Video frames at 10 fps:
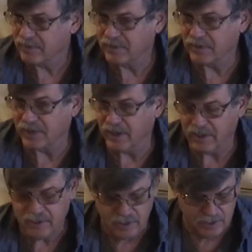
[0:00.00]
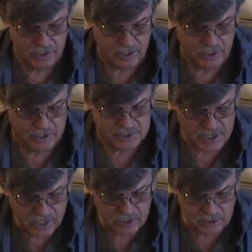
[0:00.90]
Okay?
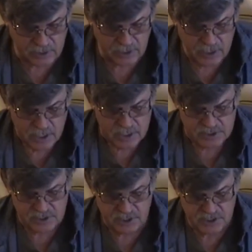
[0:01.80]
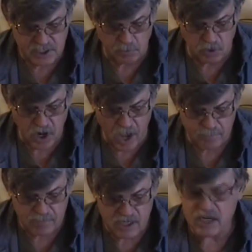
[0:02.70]
Secondly, since they were
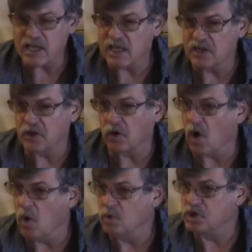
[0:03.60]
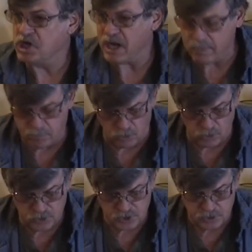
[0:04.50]
not meeting in their own
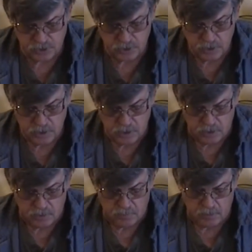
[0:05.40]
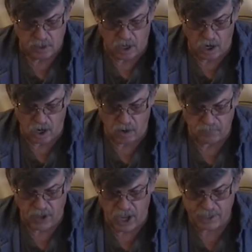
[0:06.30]
chambers,
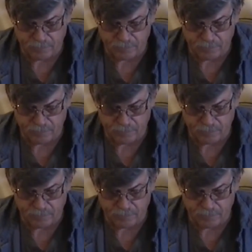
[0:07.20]
the high